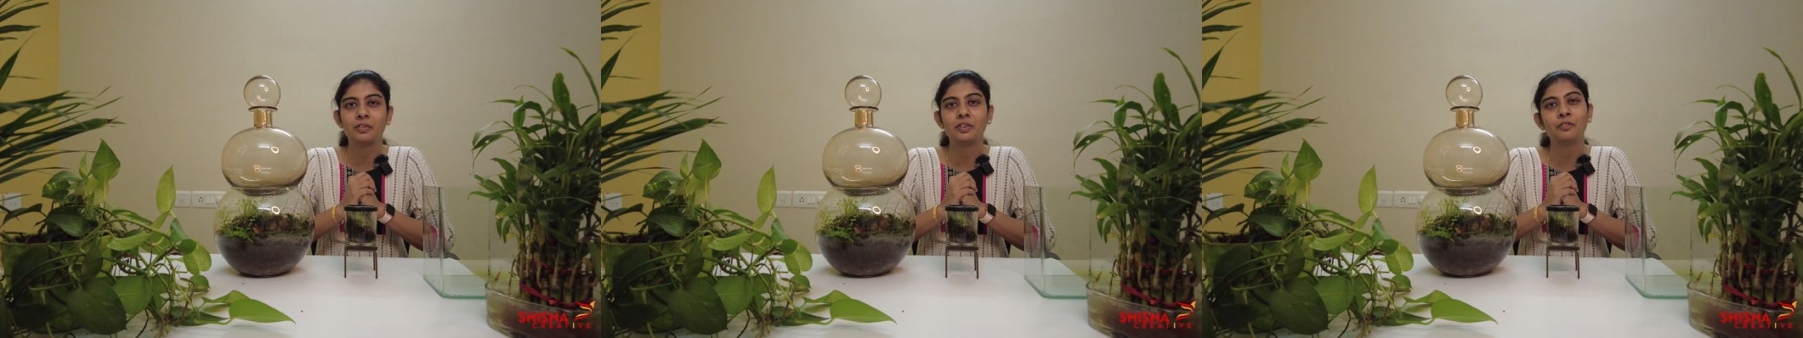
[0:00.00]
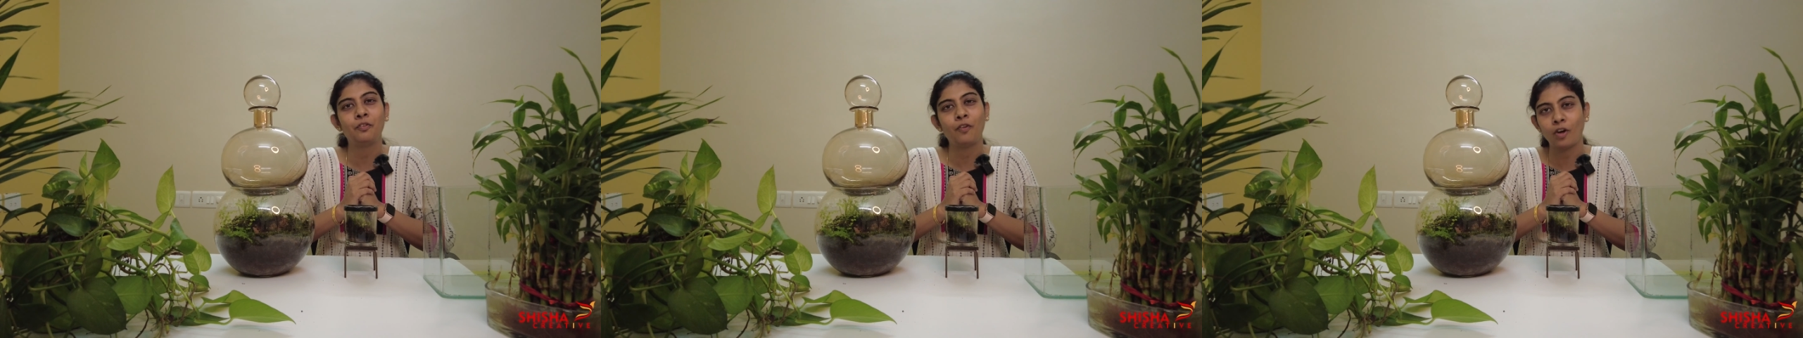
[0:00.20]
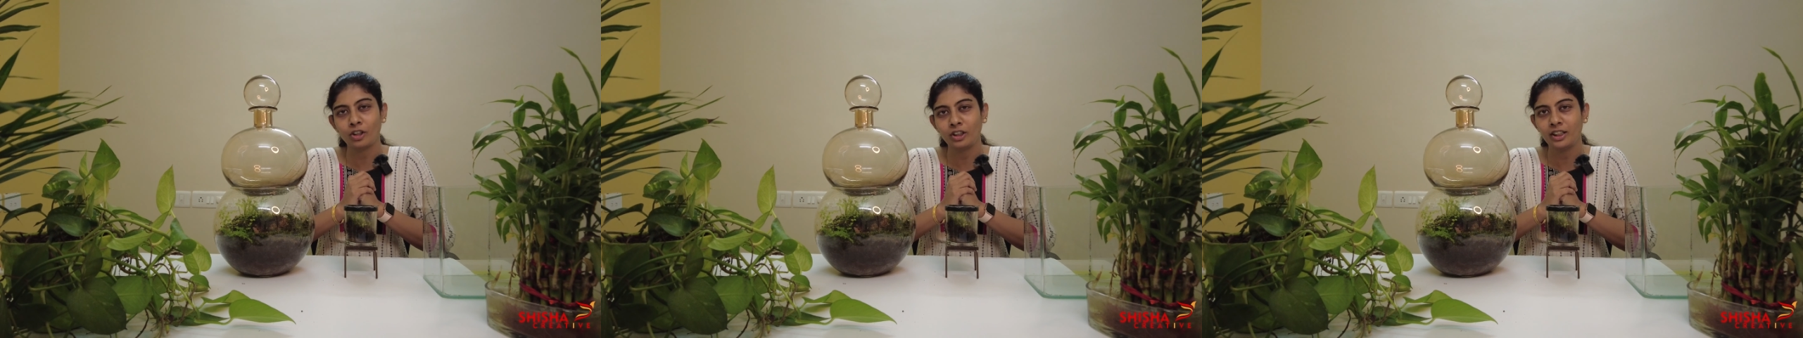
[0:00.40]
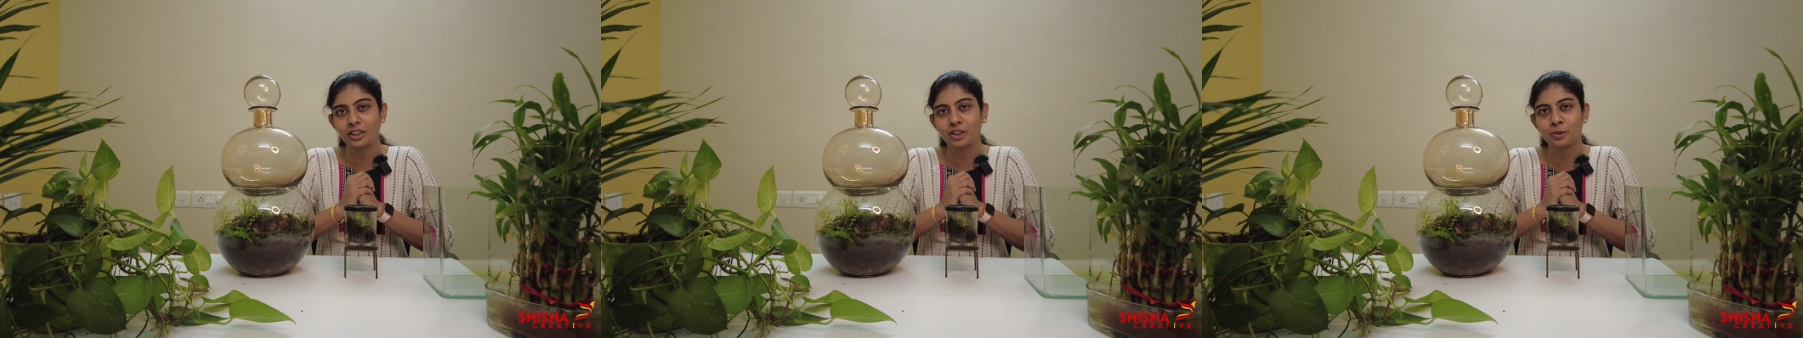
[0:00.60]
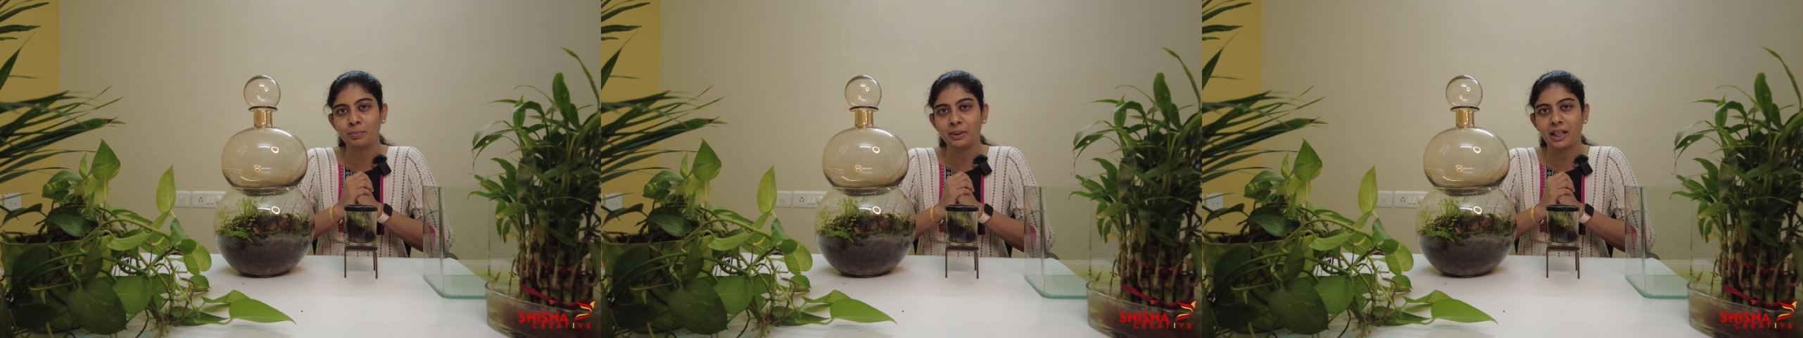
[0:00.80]
with
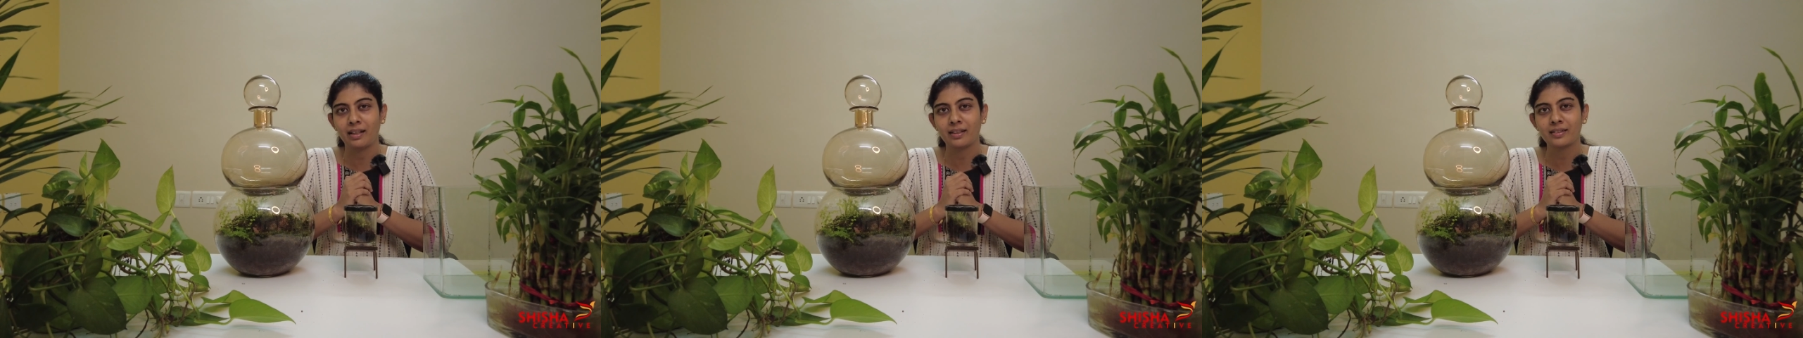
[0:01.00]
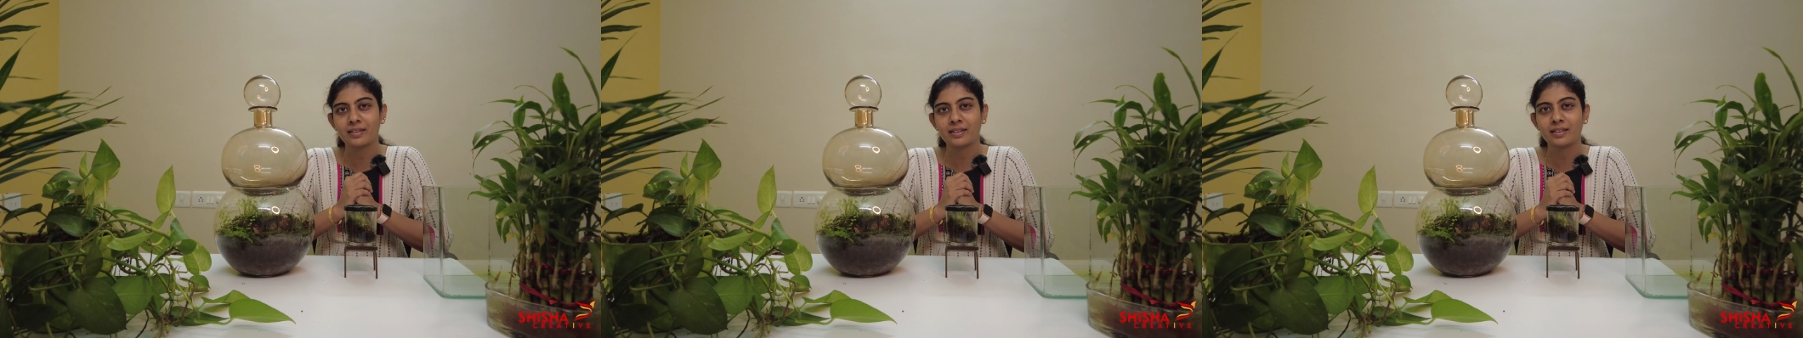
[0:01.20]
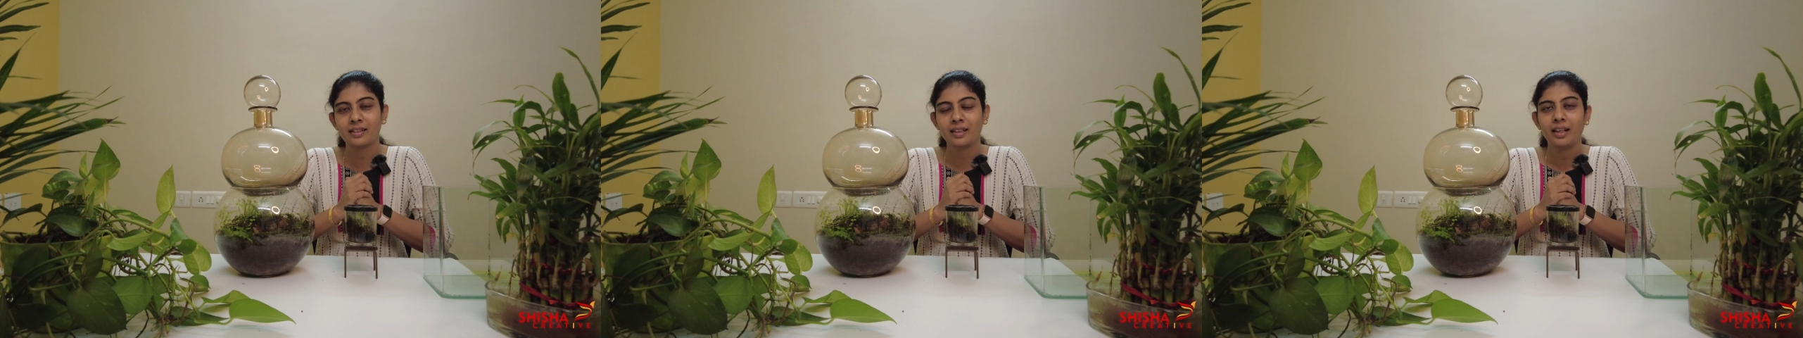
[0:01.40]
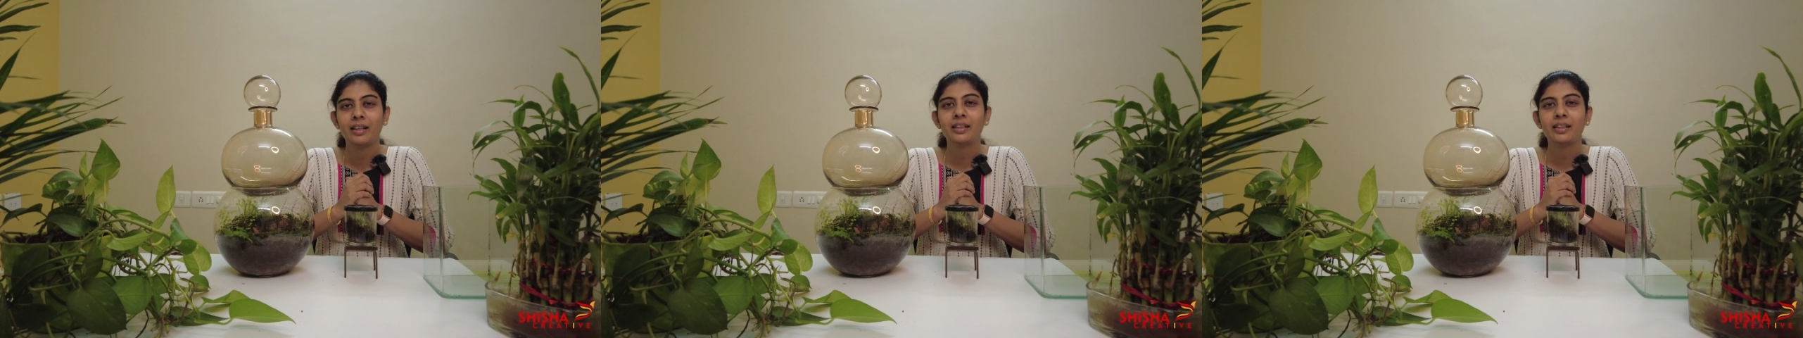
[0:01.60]
foliage plants,